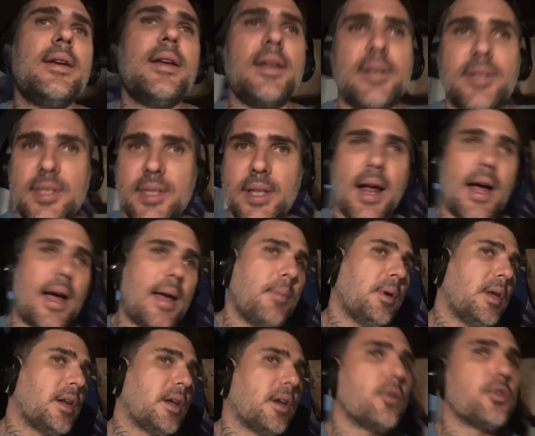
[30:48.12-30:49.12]
is that I'm
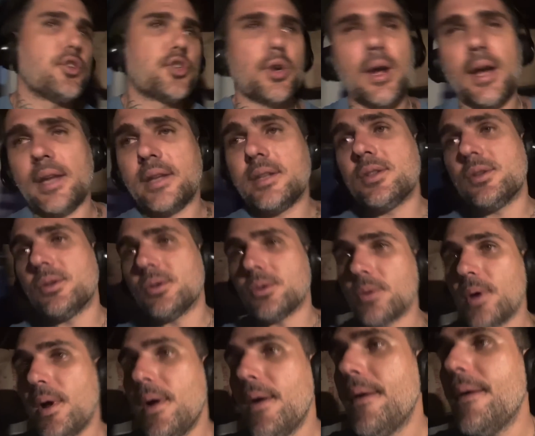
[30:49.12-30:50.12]
going to go try to
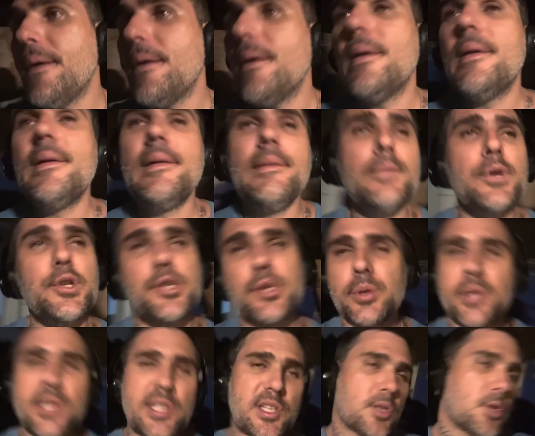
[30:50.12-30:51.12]
do
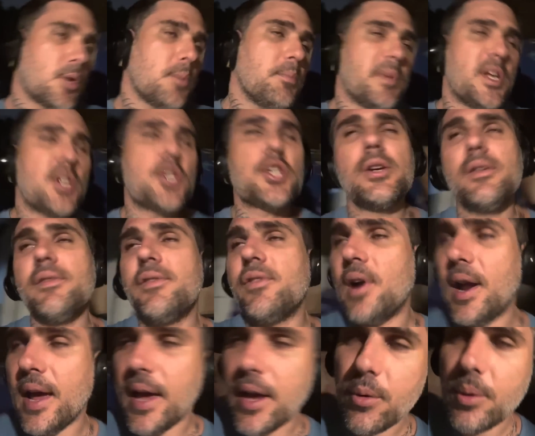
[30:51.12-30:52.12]
this little mission for
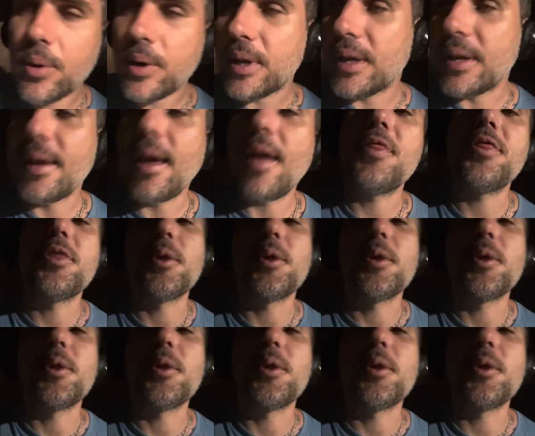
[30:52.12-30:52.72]
Henry, get